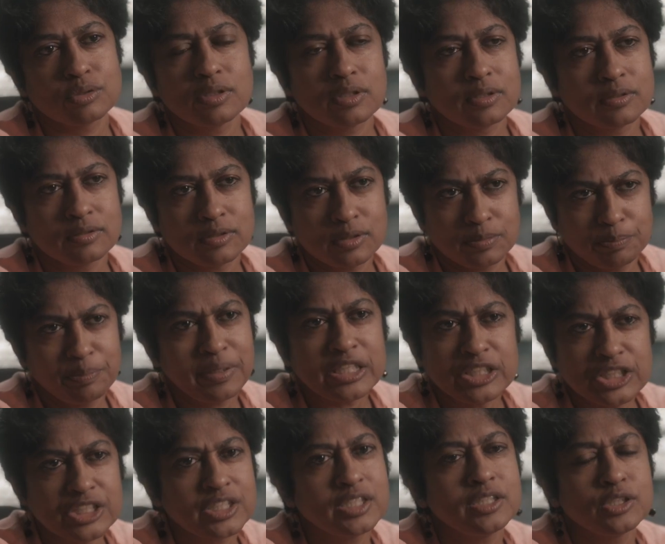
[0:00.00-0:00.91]
the
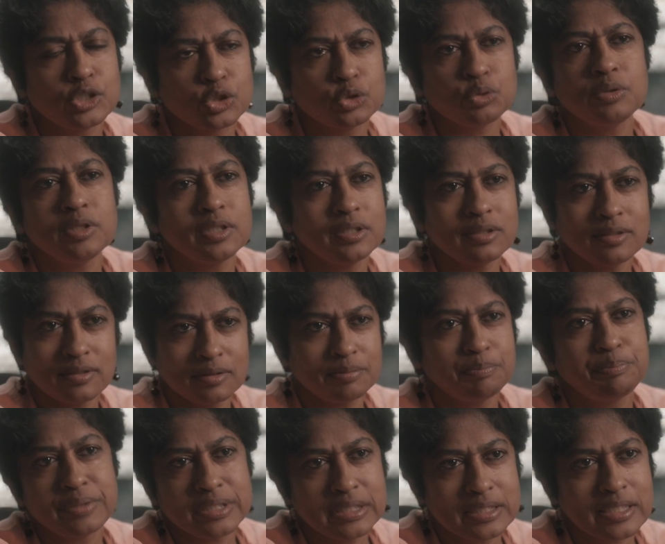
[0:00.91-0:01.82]
PhD student
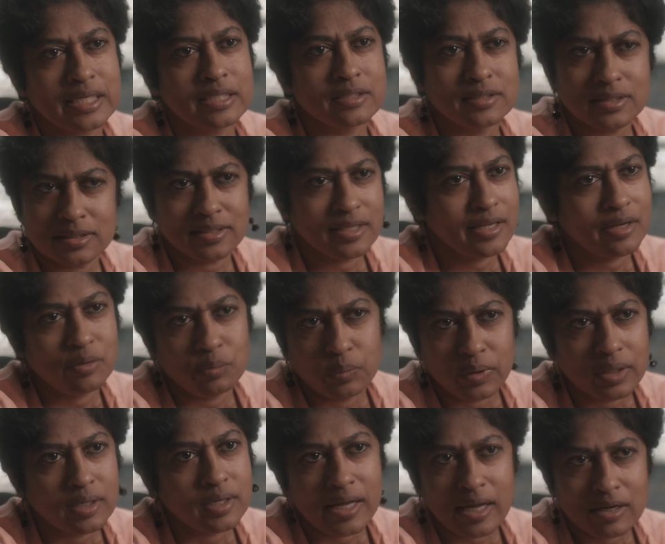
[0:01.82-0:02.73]
presents their
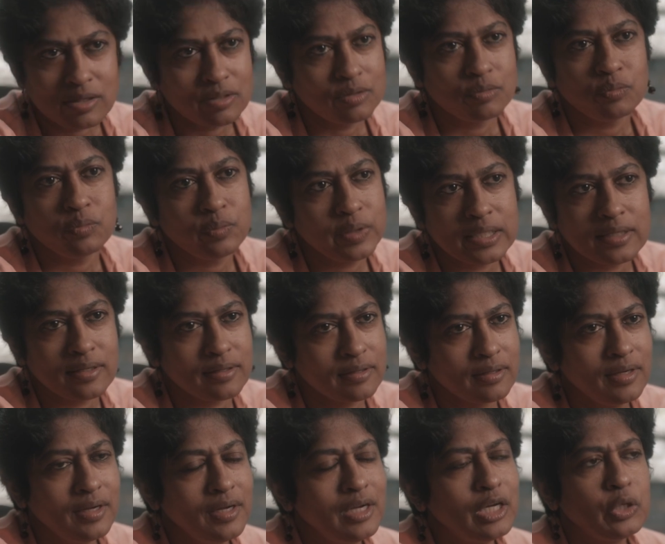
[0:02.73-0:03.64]
work and we
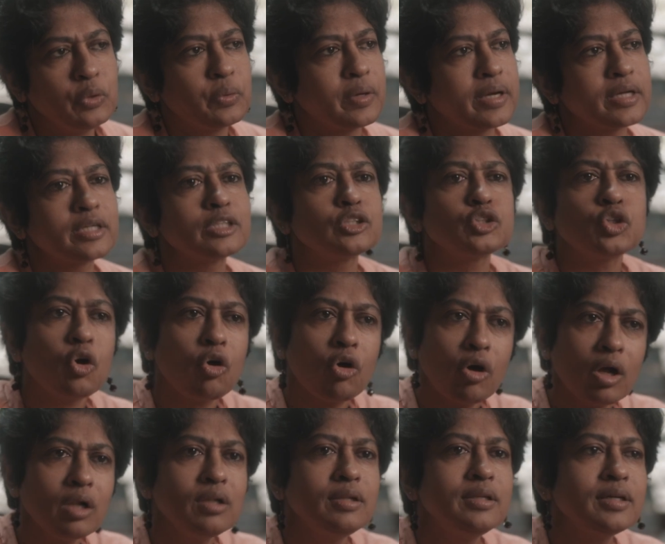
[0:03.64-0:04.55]
look at it. So
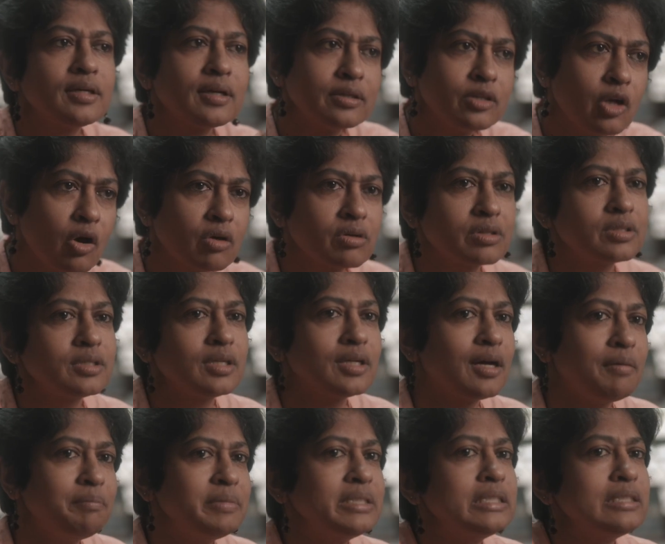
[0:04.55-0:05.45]
all the doctoral
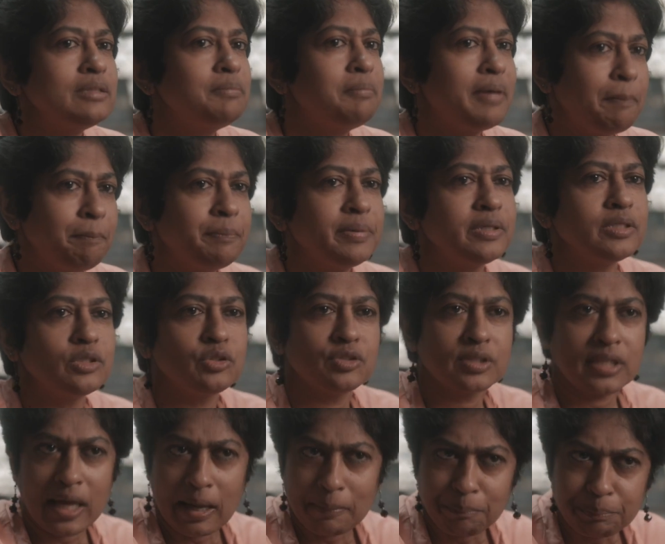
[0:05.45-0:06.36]
committee
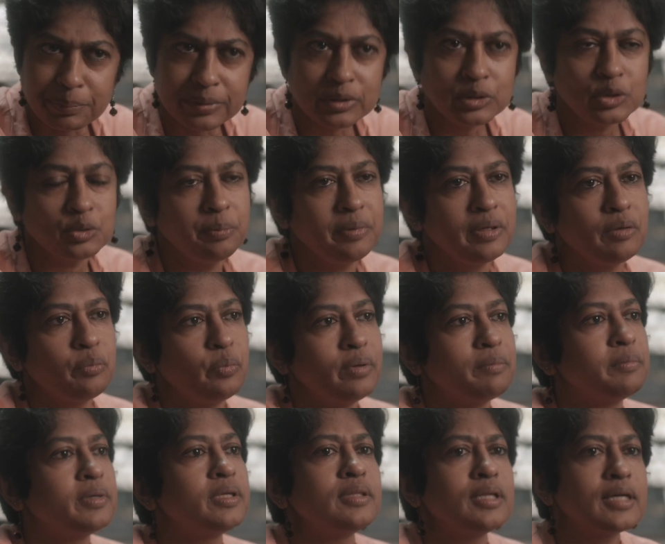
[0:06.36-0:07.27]
members happened to be
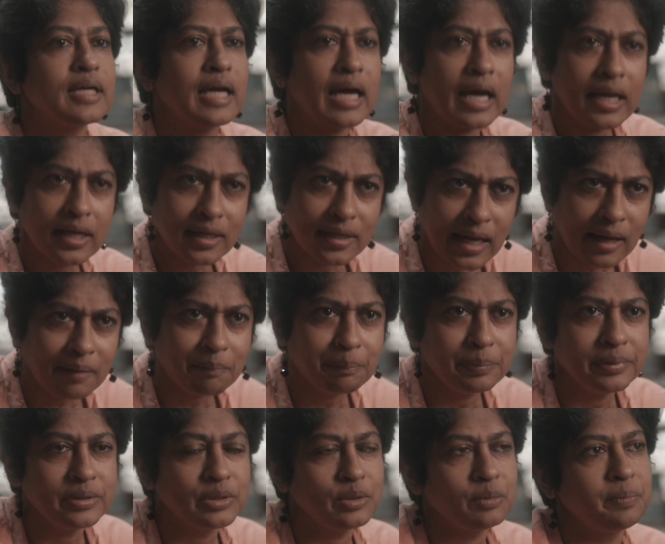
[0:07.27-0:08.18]
women, the guide
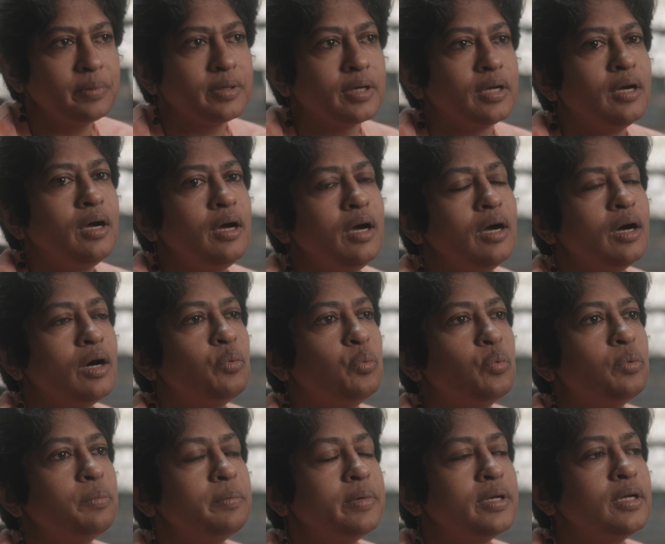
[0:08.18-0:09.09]
happened to be
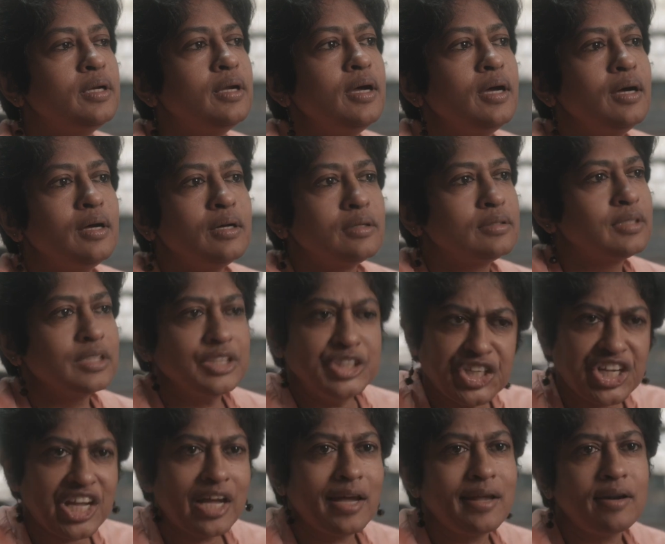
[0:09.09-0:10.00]
a woman, the
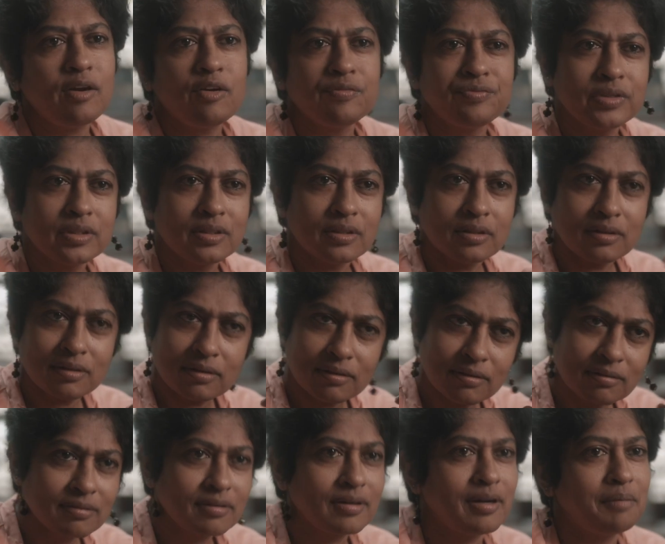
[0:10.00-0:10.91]
chair of
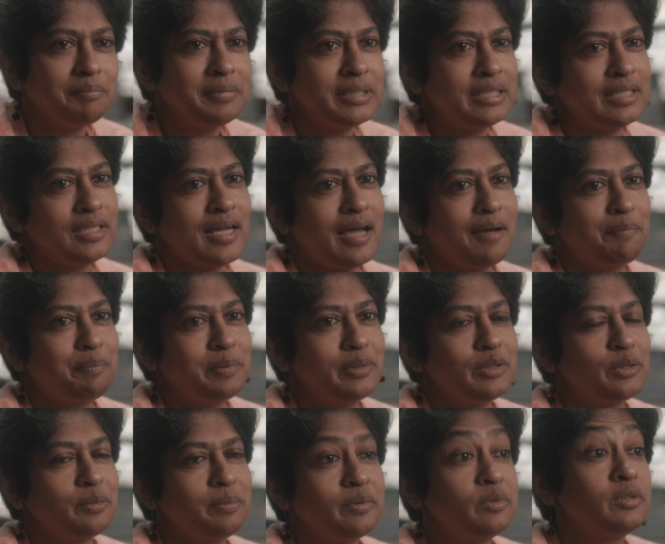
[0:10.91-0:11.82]
the committee
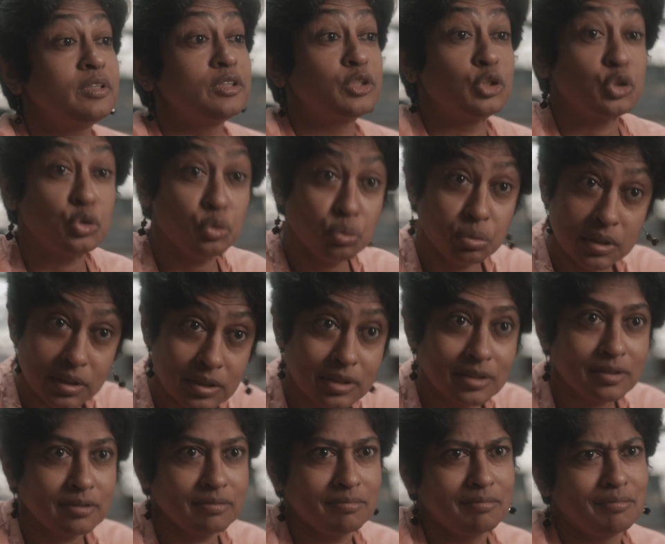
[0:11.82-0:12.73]
happened to be the
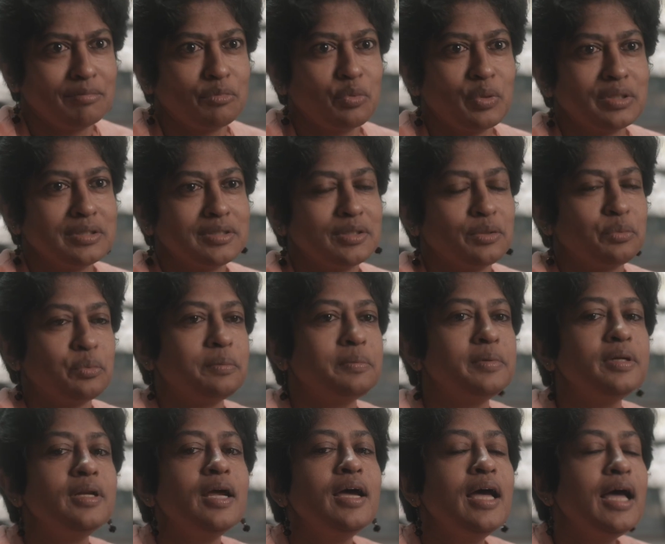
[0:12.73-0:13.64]
student was a
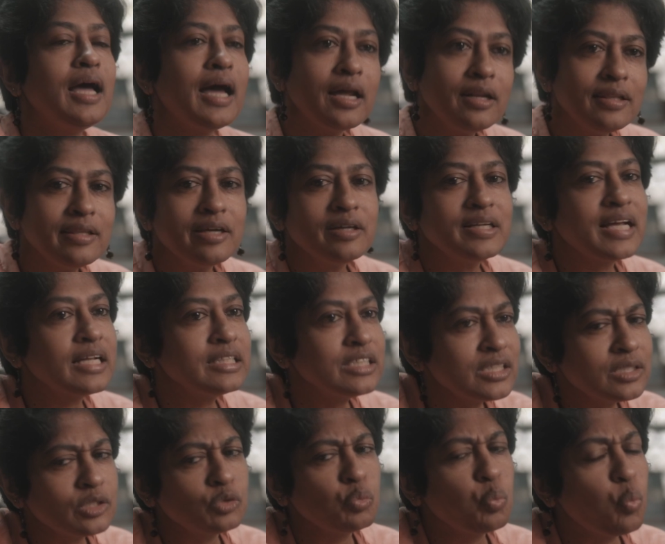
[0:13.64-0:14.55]
woman, and the,
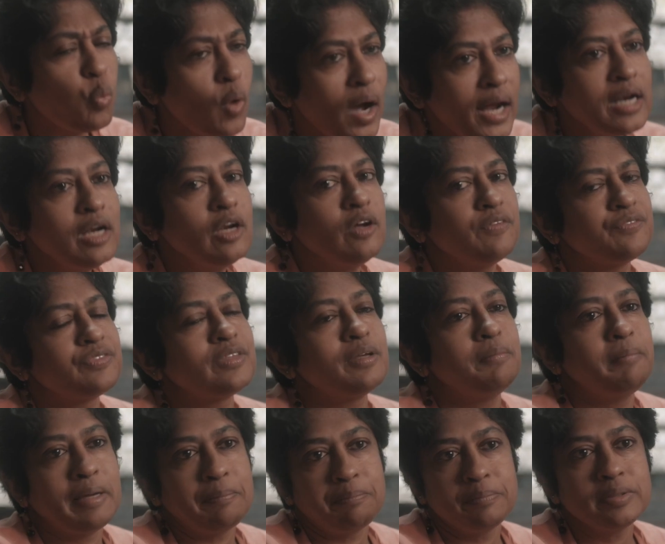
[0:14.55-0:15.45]
just one of
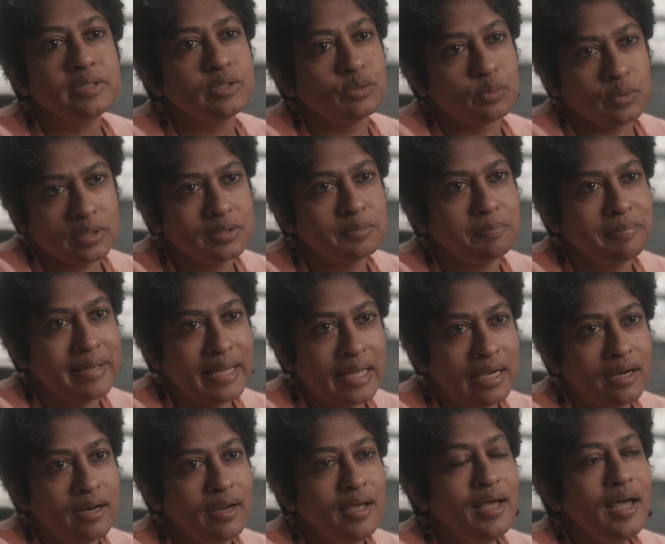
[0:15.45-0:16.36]
the members was male.
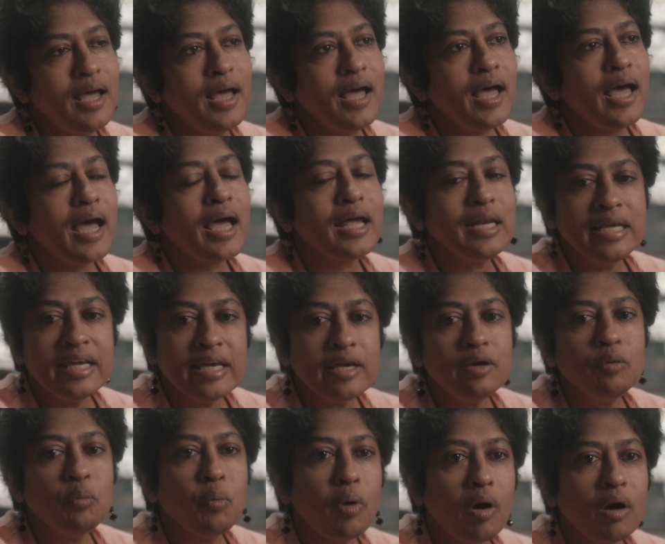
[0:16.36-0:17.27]
And
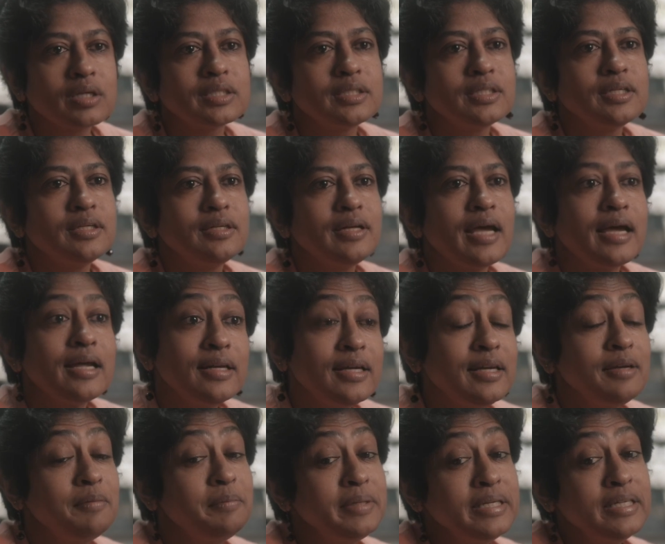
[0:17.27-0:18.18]
he walked in and
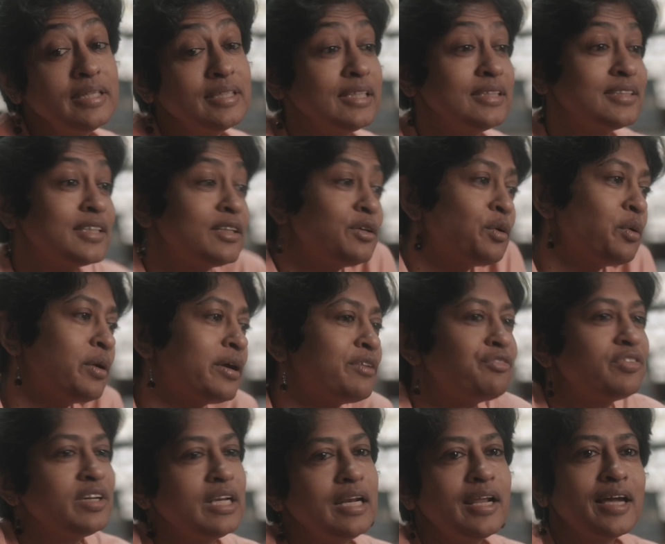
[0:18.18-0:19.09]
he immediately said, oh, I
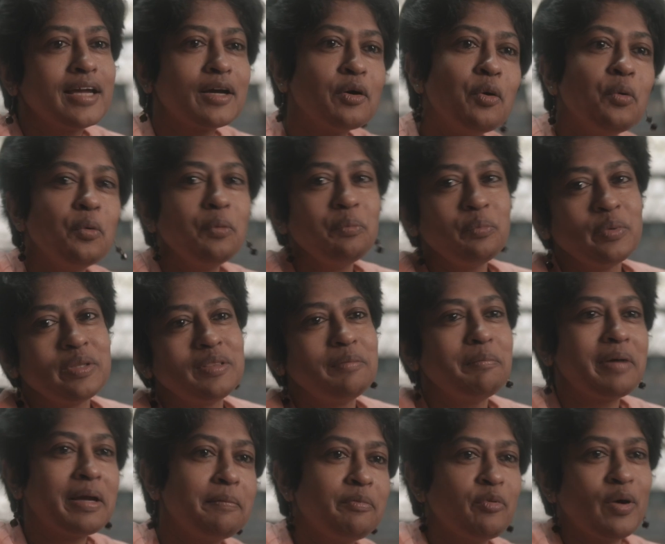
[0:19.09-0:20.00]
feel like home with
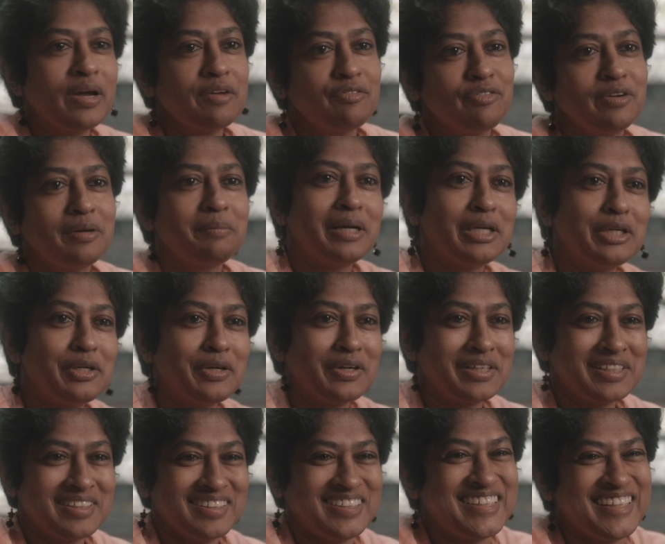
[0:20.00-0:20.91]
my wife and my
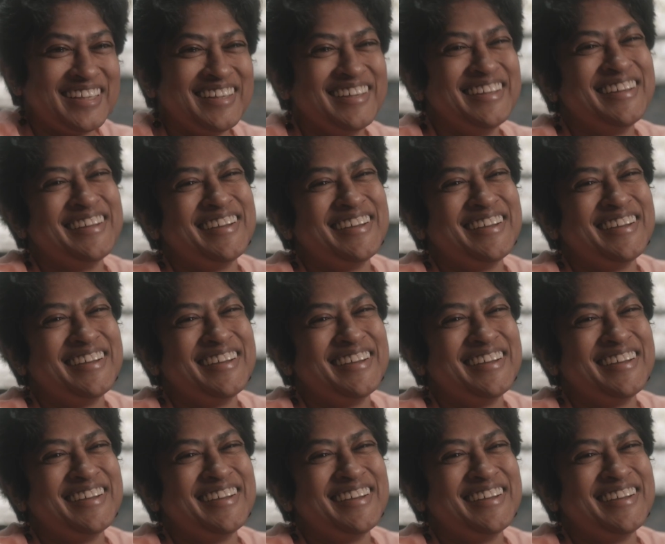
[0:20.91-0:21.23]
daughters.